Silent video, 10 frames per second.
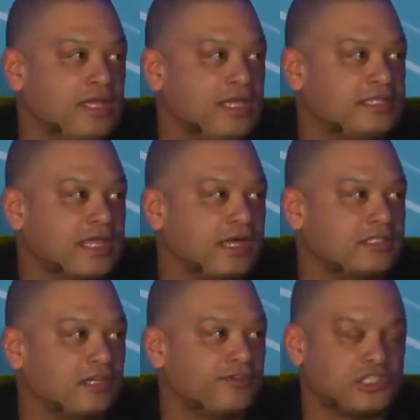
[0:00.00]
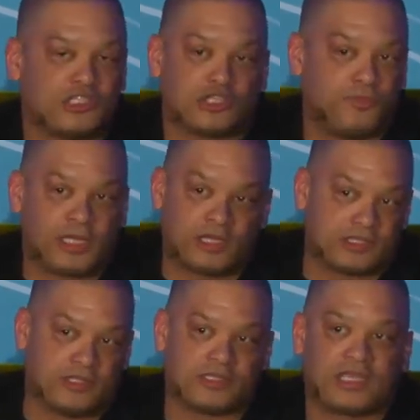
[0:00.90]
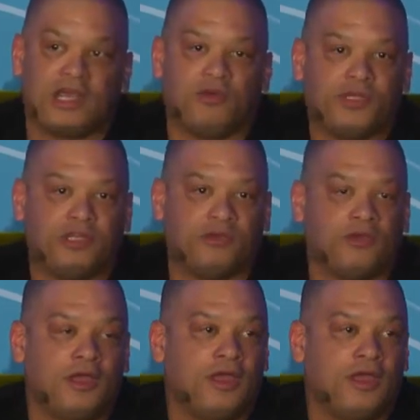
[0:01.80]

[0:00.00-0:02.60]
eSign service just because of the scale we do